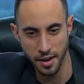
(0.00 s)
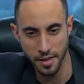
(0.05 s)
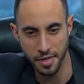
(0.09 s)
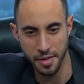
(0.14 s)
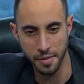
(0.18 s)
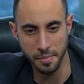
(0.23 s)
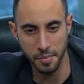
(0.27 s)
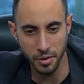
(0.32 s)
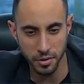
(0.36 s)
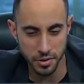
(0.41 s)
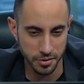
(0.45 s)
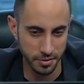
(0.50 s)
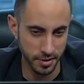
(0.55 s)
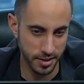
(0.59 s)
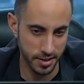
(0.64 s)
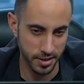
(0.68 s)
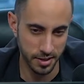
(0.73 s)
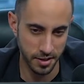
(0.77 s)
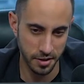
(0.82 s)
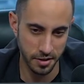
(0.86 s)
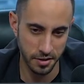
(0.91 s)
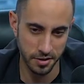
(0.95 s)
the most
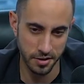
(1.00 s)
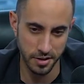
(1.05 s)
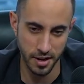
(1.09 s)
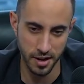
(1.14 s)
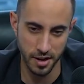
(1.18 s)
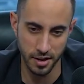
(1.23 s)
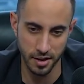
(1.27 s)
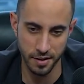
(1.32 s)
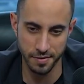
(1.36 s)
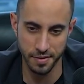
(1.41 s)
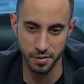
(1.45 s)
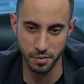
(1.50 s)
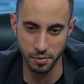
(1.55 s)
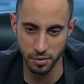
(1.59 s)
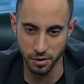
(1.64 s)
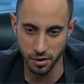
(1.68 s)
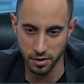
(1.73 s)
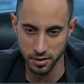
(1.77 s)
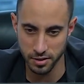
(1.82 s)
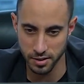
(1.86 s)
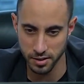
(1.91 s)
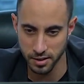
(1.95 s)
recent understanding of the
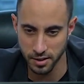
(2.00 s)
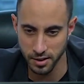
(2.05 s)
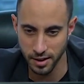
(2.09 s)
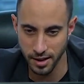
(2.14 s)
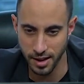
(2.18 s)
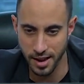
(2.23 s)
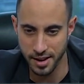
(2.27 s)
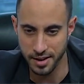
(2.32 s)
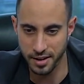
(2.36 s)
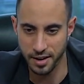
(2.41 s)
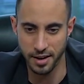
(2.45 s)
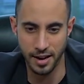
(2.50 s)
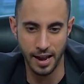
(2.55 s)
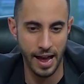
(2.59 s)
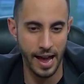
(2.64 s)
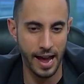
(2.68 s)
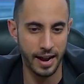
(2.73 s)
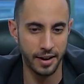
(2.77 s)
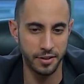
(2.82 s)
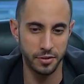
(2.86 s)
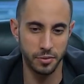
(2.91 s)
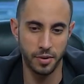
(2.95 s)
world and can
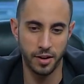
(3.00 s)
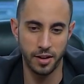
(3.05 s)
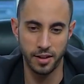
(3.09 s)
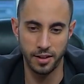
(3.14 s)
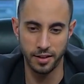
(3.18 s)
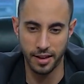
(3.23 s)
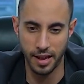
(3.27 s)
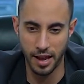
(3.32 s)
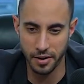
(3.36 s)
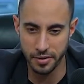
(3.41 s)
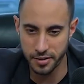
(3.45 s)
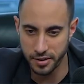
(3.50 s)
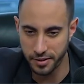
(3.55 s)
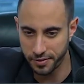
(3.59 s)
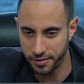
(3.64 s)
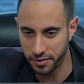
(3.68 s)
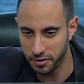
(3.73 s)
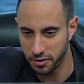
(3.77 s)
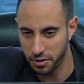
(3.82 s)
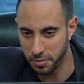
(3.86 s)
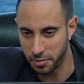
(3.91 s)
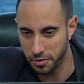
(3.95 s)
act while accounting
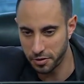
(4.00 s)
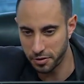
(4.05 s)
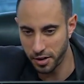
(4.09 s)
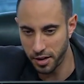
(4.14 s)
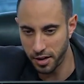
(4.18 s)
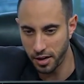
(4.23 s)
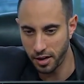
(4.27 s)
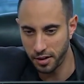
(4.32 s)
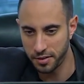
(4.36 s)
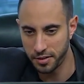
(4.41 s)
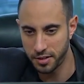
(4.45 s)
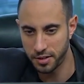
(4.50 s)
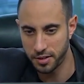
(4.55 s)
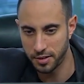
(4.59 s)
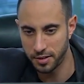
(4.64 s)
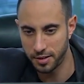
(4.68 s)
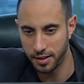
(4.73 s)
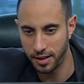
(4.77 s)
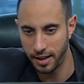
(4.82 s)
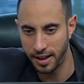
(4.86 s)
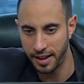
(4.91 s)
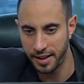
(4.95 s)
for global trade-offs
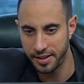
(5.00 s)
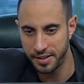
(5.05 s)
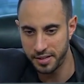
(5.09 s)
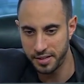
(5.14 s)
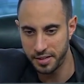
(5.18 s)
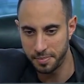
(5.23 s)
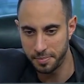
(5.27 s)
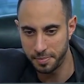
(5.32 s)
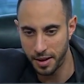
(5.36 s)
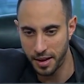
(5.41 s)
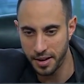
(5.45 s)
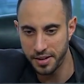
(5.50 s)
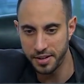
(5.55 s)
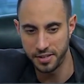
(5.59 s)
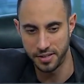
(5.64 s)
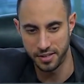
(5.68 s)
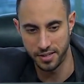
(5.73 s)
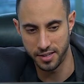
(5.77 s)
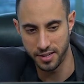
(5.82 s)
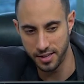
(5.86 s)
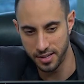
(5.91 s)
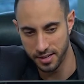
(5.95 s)
and
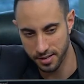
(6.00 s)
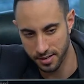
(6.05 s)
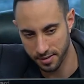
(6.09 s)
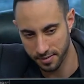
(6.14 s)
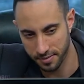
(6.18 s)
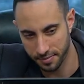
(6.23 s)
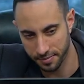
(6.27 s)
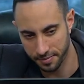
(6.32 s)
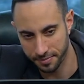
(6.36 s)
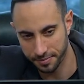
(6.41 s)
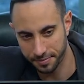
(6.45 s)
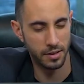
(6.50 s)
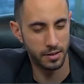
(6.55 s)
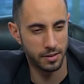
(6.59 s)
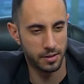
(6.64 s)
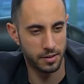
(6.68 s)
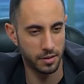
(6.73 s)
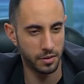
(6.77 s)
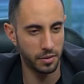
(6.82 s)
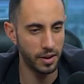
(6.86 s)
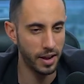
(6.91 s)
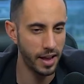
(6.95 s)
dependencies.
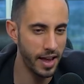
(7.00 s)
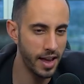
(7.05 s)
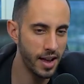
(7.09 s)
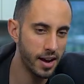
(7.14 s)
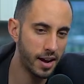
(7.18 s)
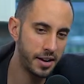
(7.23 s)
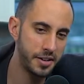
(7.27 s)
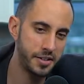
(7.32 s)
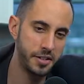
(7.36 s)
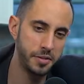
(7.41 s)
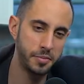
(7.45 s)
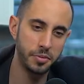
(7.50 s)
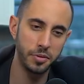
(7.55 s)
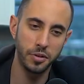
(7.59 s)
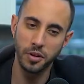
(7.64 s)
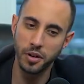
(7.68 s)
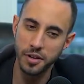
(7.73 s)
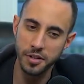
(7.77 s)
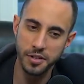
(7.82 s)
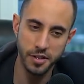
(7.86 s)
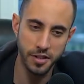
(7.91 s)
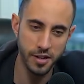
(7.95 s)
So AI
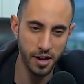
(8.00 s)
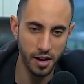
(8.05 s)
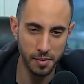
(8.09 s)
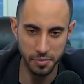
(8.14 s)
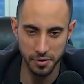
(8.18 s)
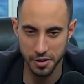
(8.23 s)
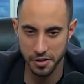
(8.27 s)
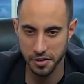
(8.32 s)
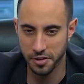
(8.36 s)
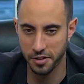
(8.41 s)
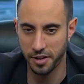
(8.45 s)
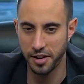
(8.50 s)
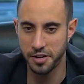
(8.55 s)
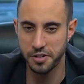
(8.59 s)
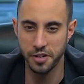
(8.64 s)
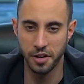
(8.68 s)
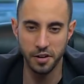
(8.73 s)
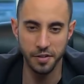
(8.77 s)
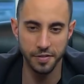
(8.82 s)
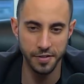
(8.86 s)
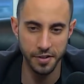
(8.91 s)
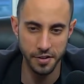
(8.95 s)
deployed to the operational edge,
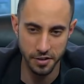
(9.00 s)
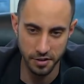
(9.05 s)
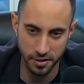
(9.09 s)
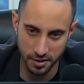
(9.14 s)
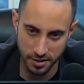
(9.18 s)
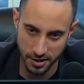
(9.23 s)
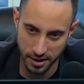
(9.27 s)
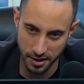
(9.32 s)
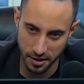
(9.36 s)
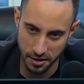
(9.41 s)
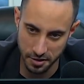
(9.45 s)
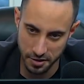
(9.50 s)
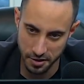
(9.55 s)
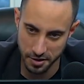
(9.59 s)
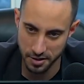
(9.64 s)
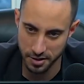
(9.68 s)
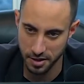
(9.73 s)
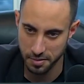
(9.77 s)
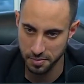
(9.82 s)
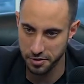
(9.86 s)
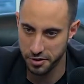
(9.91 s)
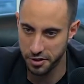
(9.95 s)
artificial
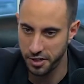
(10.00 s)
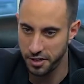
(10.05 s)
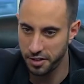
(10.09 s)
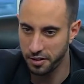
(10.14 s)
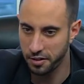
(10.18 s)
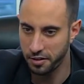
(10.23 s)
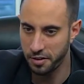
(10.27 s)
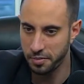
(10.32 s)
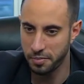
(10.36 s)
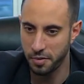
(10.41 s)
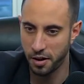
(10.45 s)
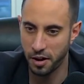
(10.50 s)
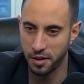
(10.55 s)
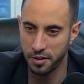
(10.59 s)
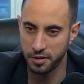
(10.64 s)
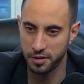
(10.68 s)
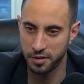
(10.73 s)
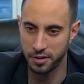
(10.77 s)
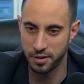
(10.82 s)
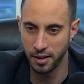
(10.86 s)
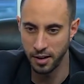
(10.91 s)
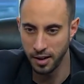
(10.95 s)
intelligence and machine learning
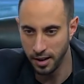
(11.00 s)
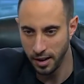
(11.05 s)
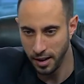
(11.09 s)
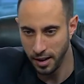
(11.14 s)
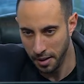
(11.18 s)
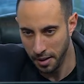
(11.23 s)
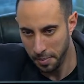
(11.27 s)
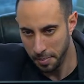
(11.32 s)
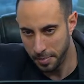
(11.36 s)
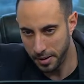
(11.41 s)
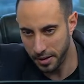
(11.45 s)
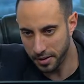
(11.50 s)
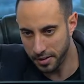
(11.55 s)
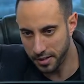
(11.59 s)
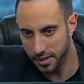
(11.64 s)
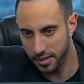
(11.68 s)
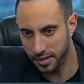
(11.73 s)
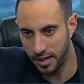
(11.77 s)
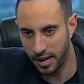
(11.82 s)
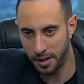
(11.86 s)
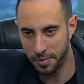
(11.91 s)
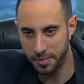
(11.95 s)
models built
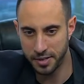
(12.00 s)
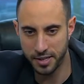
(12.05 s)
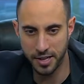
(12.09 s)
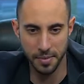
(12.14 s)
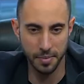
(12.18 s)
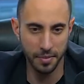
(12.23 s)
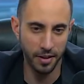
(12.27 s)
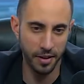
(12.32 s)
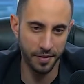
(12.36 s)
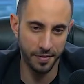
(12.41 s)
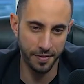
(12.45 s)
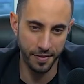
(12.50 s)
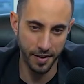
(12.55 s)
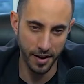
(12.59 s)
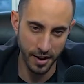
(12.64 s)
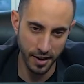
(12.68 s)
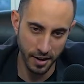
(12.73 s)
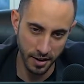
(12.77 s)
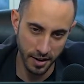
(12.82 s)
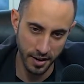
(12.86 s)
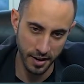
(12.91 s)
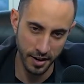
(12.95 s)
in labs typically
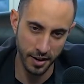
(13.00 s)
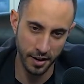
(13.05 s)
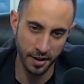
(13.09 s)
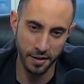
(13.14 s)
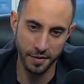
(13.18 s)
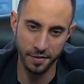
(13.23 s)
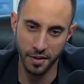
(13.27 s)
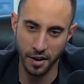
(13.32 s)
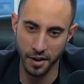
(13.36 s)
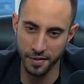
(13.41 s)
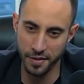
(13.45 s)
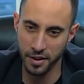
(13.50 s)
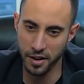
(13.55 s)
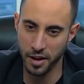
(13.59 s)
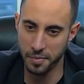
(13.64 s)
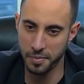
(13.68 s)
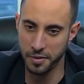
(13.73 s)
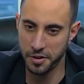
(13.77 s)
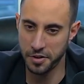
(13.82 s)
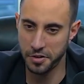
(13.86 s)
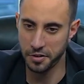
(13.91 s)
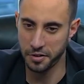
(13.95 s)
fail in an evolving
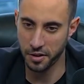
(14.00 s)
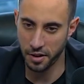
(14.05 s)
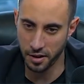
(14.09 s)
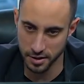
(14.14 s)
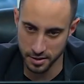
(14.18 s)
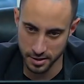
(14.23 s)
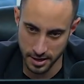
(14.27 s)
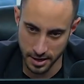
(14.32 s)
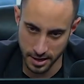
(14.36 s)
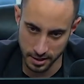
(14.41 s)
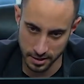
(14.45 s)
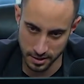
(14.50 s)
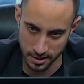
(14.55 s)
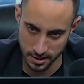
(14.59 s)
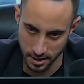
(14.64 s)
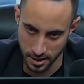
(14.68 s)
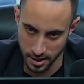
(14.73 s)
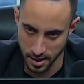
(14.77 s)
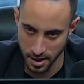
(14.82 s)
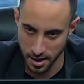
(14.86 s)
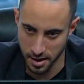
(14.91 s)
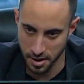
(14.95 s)
operational context,
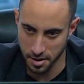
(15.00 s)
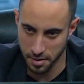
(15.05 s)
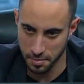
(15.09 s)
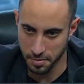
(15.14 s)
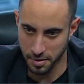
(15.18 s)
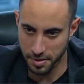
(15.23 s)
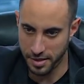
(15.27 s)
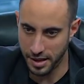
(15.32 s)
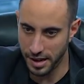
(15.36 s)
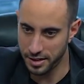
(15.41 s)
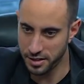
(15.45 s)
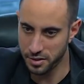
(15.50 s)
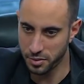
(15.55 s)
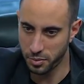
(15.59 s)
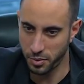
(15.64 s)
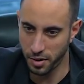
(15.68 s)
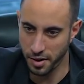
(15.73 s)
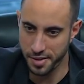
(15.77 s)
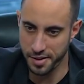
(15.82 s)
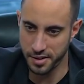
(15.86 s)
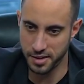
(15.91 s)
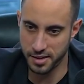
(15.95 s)
but that's
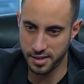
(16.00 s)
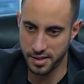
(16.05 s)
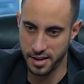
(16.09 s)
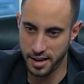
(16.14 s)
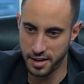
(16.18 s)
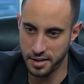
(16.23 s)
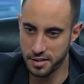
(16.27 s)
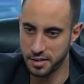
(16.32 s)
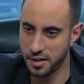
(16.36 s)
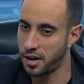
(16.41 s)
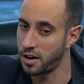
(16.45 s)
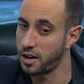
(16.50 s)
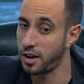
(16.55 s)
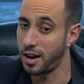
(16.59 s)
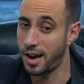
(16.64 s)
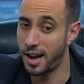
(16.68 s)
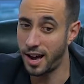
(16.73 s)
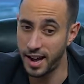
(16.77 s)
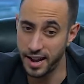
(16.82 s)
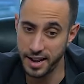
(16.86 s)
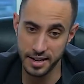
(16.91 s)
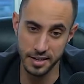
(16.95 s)
where the stakes are
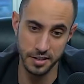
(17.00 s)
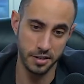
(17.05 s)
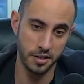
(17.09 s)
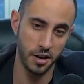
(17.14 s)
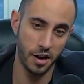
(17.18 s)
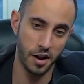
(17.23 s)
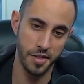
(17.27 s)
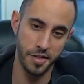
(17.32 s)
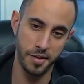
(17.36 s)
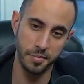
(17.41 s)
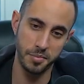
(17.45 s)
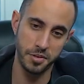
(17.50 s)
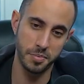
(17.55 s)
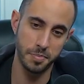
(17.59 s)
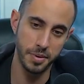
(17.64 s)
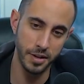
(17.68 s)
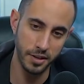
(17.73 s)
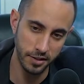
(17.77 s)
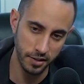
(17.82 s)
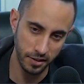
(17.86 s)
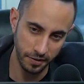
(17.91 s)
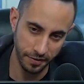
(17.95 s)
highest. Gotham's
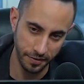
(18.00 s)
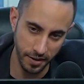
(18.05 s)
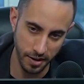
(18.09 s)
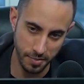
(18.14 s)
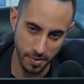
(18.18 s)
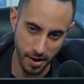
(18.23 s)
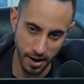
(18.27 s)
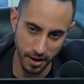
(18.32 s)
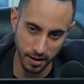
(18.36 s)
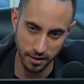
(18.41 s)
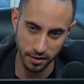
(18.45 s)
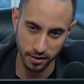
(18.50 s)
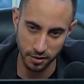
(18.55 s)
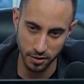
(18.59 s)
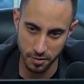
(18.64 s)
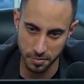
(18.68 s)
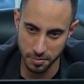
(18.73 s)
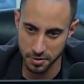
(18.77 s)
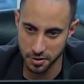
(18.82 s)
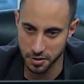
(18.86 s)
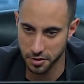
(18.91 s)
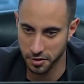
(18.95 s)
built-in feedback
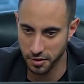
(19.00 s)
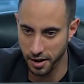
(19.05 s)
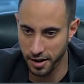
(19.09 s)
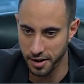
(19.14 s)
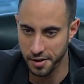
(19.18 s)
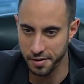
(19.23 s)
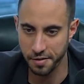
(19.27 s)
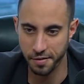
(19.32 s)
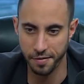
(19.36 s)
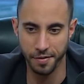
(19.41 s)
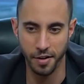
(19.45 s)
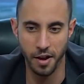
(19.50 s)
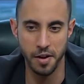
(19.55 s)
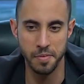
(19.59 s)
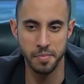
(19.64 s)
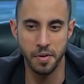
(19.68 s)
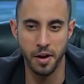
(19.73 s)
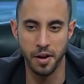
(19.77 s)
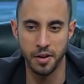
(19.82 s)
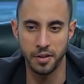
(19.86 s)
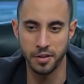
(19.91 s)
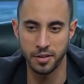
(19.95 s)
loops train and refine
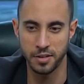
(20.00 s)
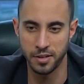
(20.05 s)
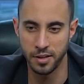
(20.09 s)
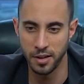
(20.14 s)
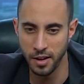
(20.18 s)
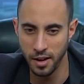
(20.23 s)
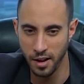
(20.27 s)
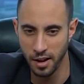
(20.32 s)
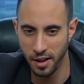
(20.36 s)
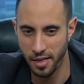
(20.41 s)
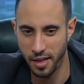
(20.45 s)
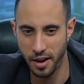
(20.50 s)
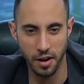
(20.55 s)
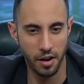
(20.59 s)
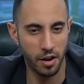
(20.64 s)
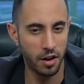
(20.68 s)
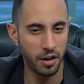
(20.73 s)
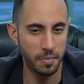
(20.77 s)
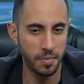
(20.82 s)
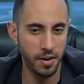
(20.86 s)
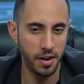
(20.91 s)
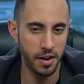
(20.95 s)
models that
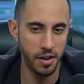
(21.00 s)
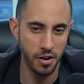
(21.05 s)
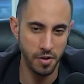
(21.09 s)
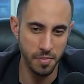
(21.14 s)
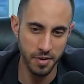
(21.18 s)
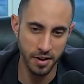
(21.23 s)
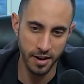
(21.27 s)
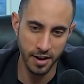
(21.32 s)
augment human